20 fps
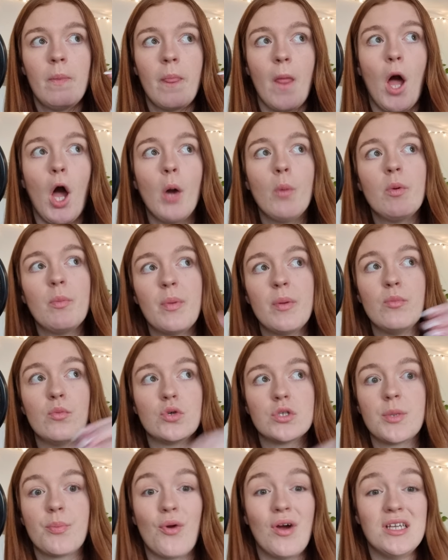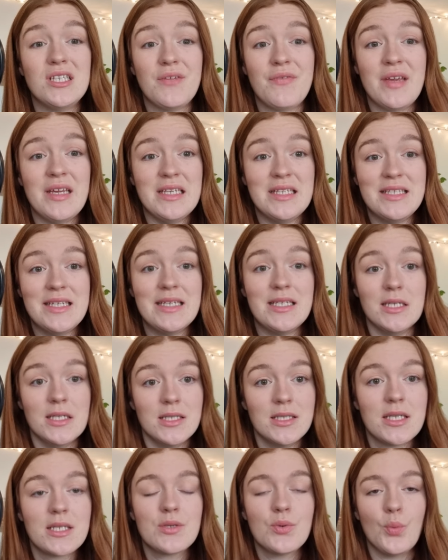I would be more surprised if he
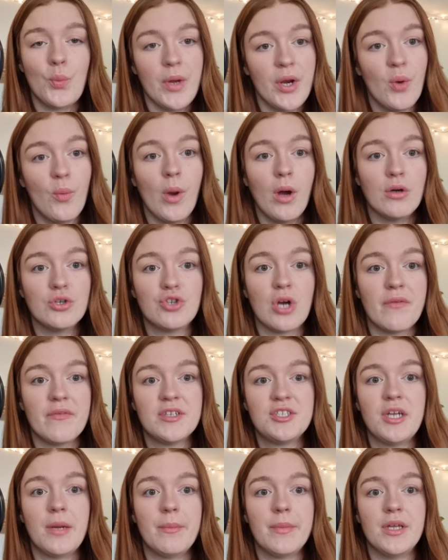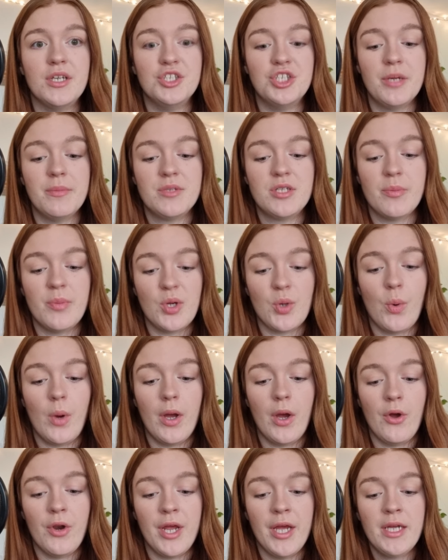didn't win a World Drivers' Championship, to be
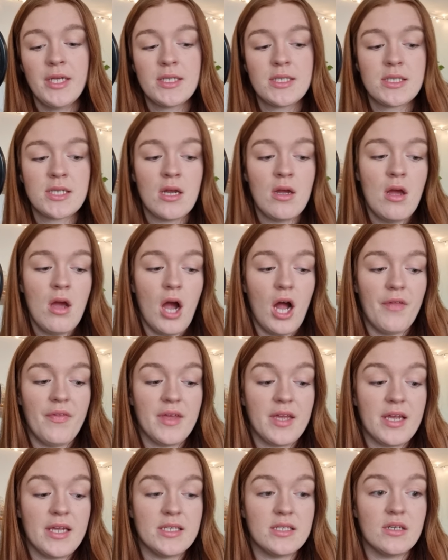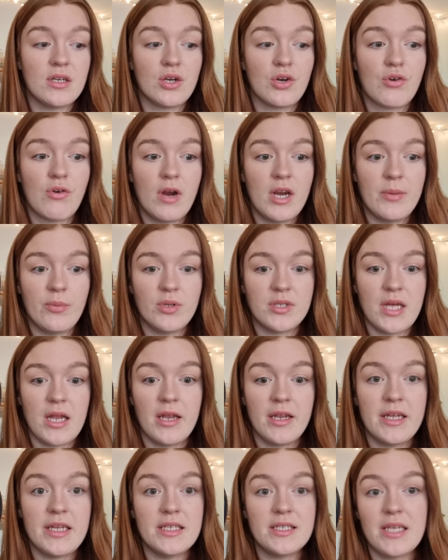quite honest. I think he's an incredible
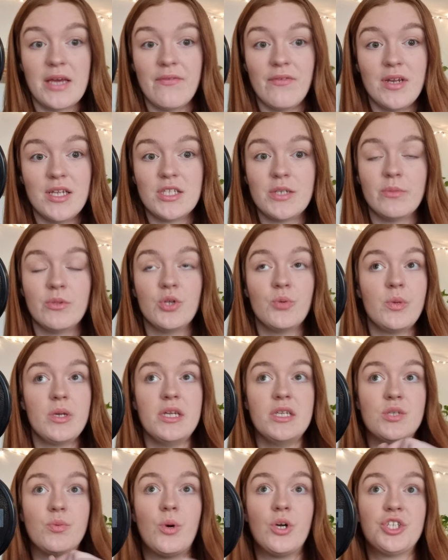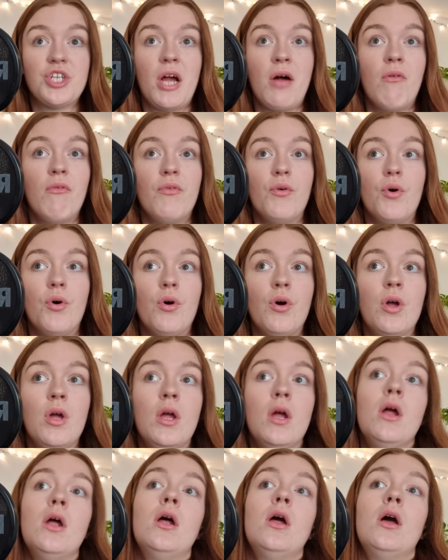talent. He's definitely someone that we need to watch out for.
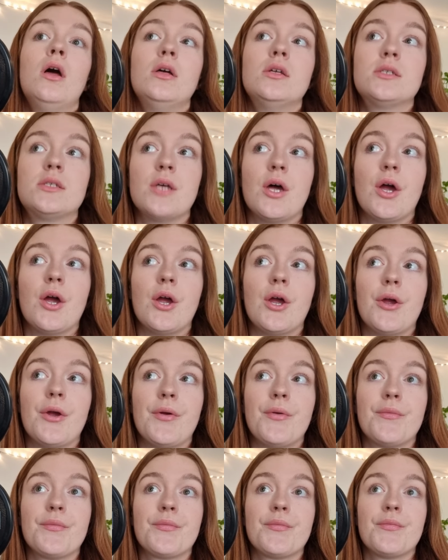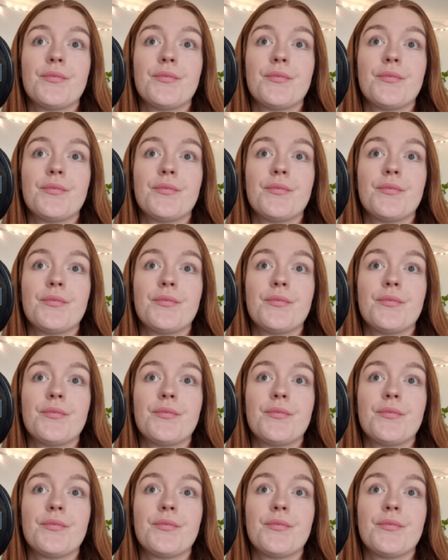So